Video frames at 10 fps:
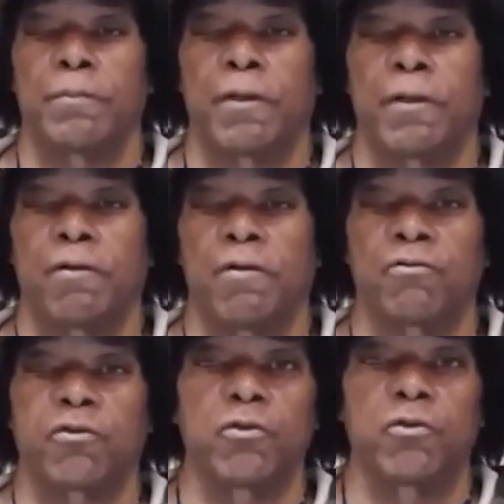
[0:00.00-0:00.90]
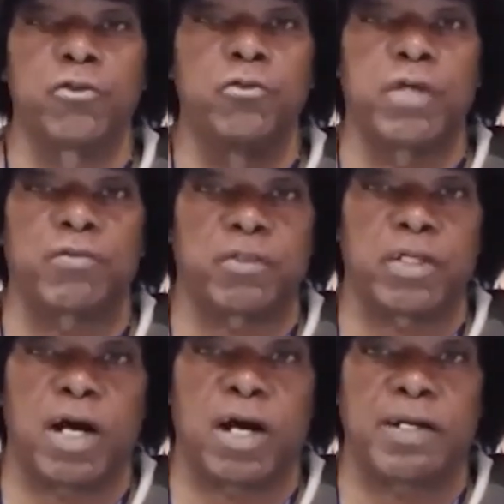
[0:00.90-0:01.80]
also used as a
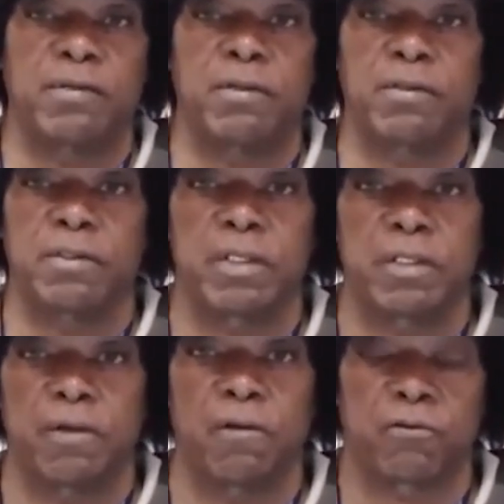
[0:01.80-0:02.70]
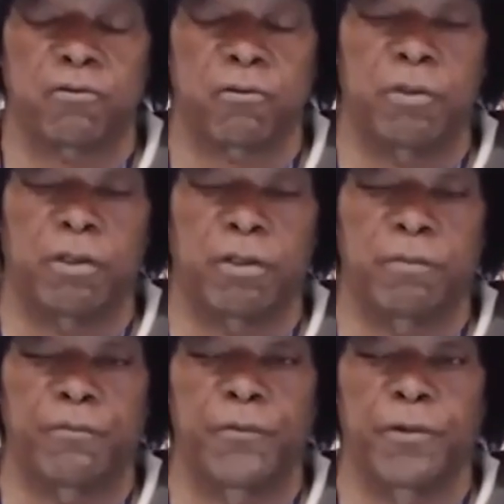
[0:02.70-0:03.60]
guide also
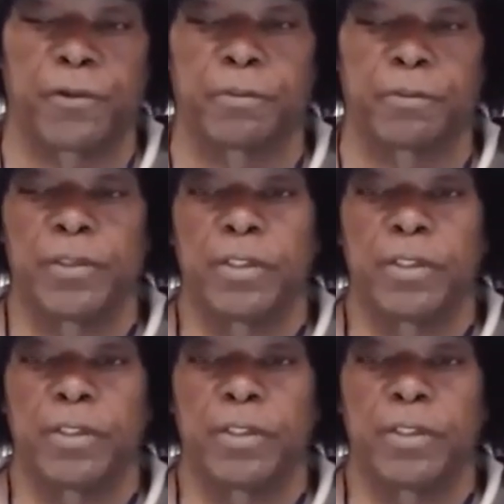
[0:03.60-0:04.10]
for